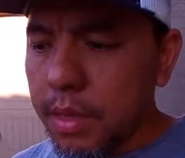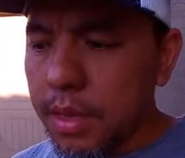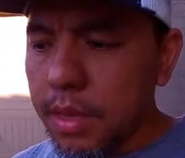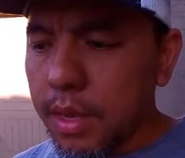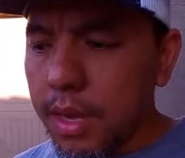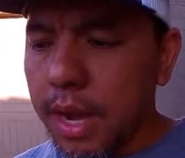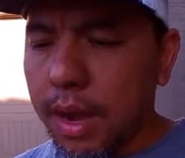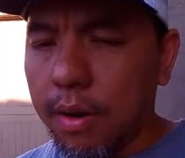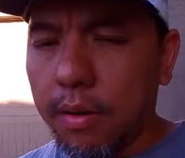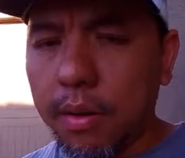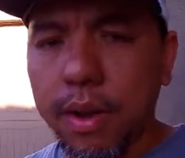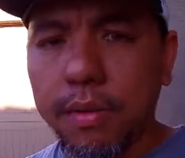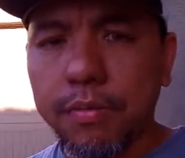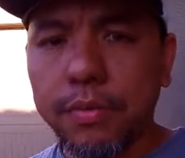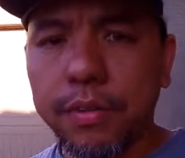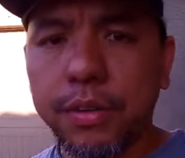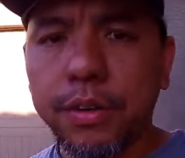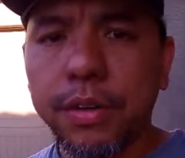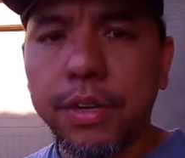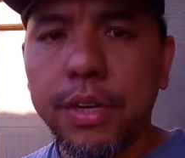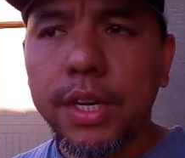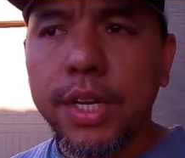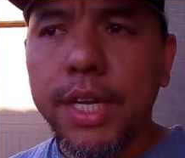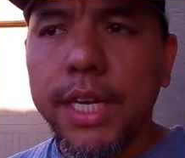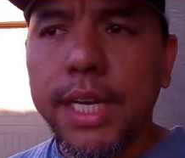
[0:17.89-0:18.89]
However,
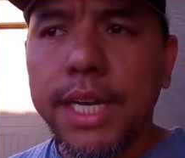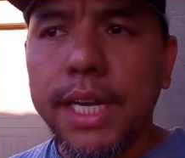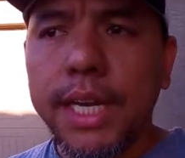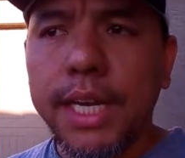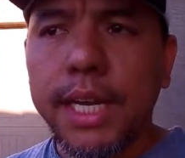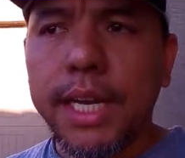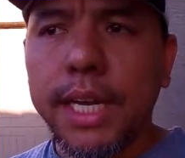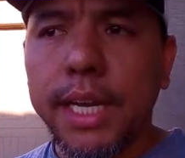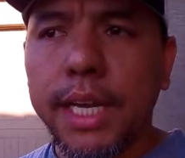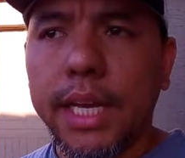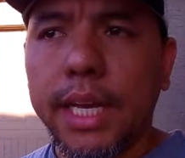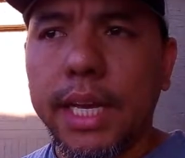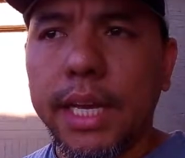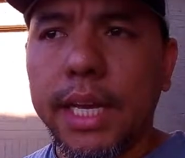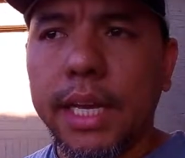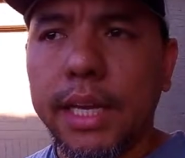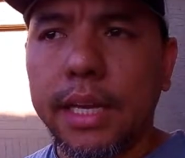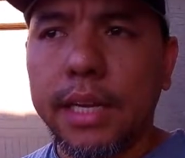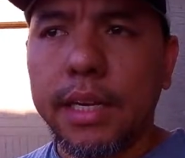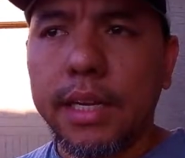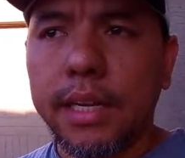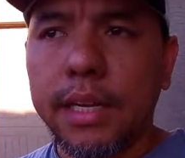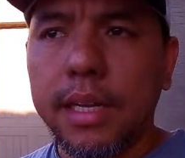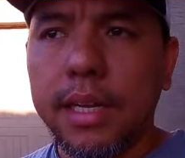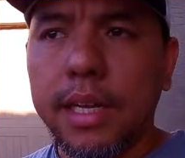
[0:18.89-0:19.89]

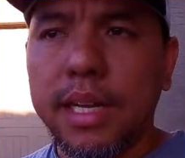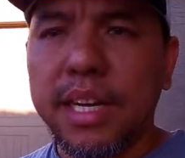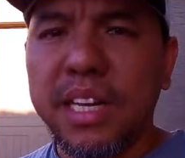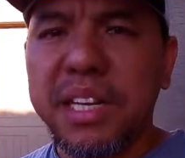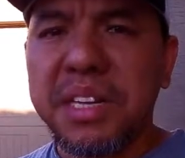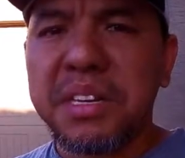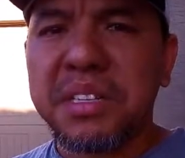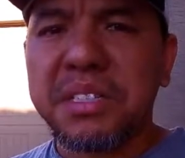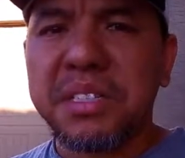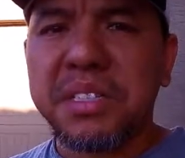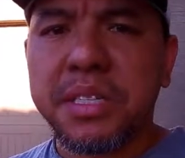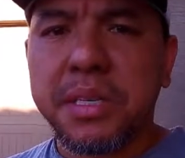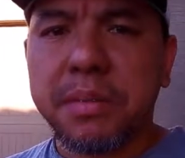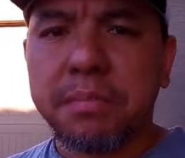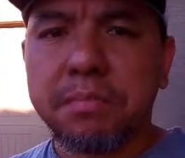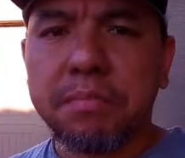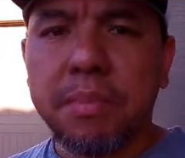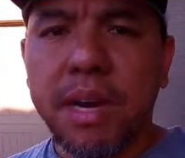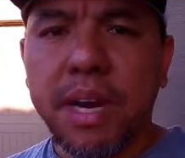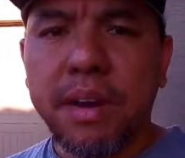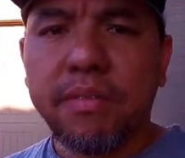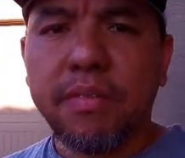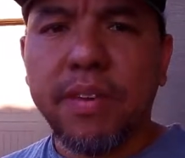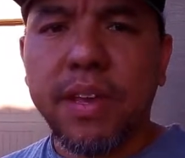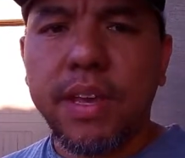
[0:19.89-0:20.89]
it needed some
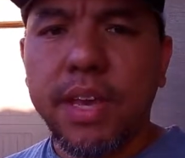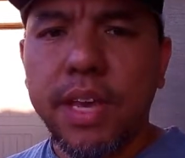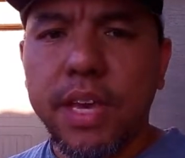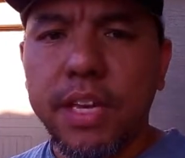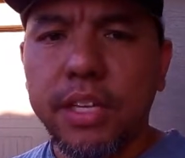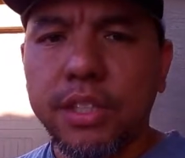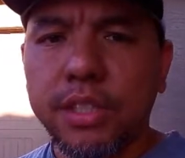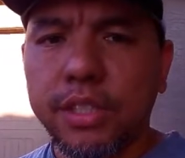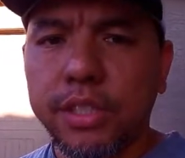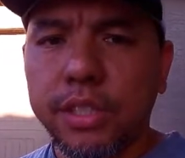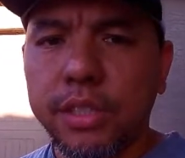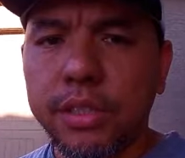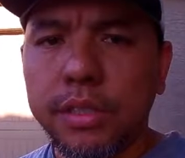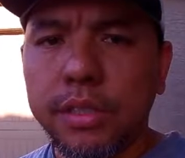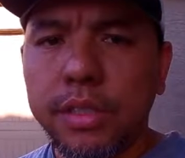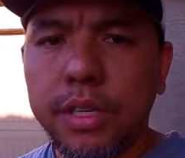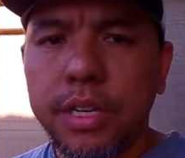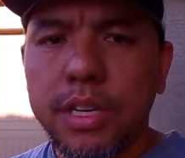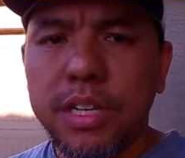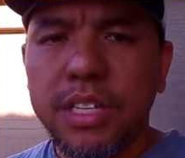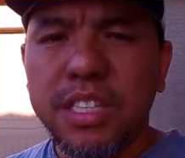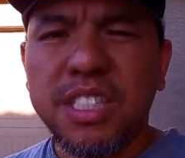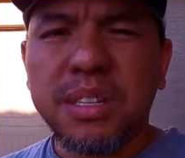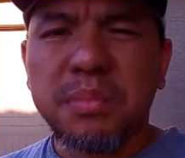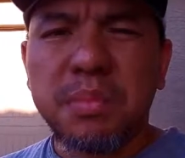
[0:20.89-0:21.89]
modification,
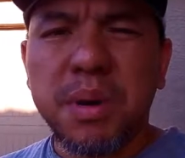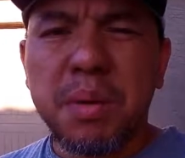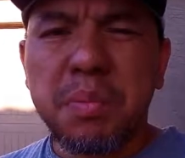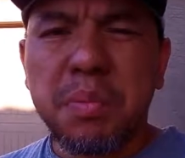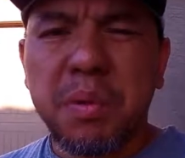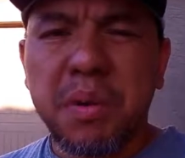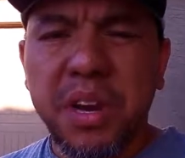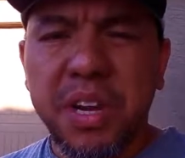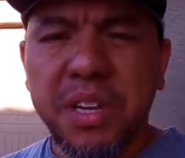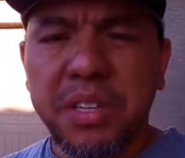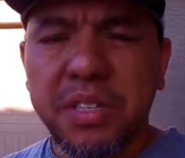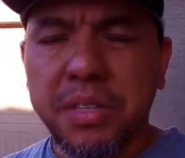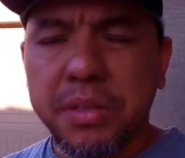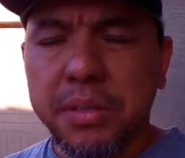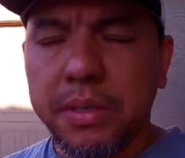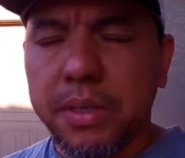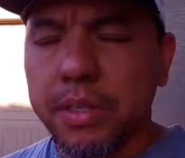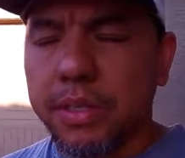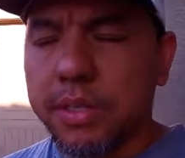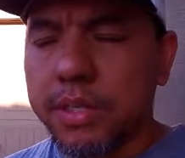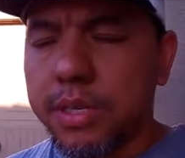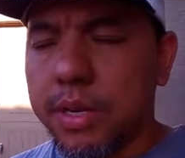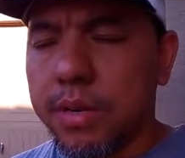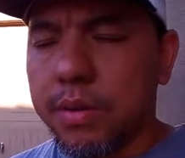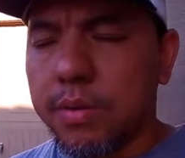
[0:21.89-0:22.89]
some upgrade to it.
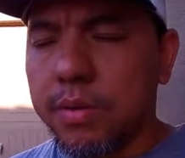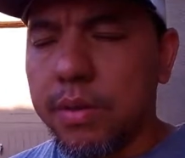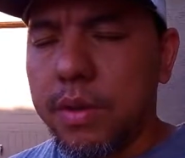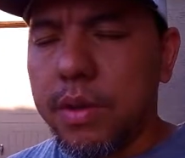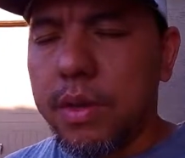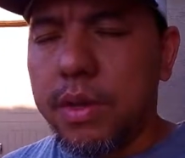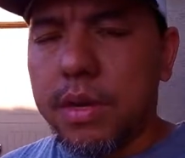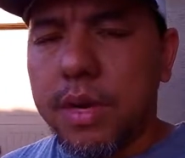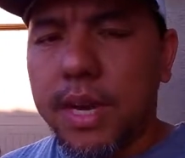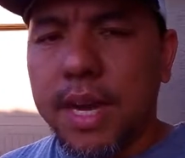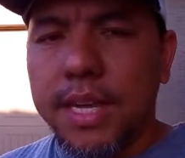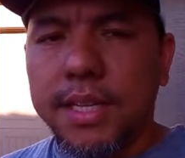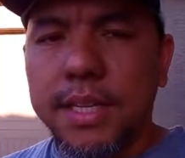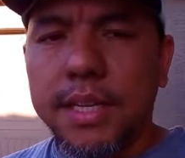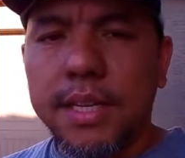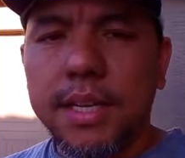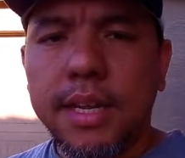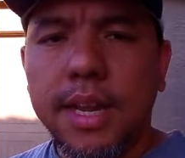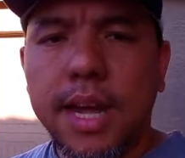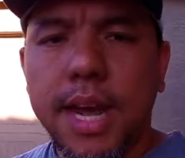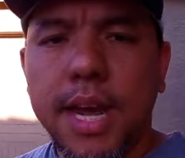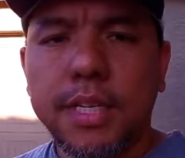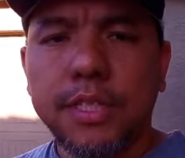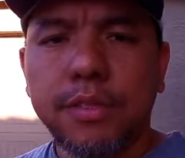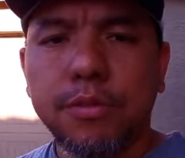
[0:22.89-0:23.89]
So I did it
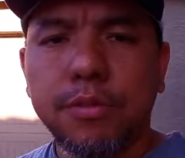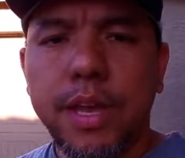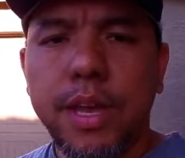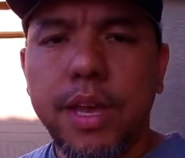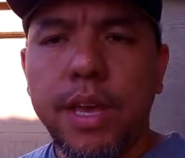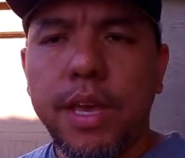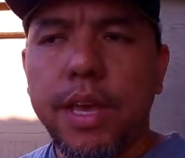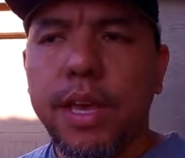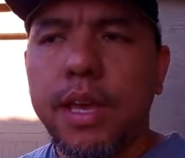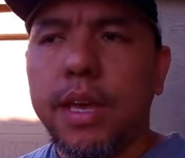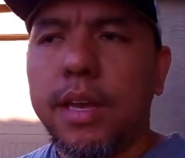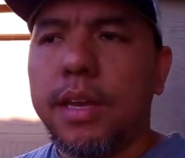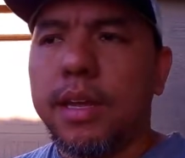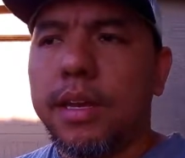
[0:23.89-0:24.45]
last week.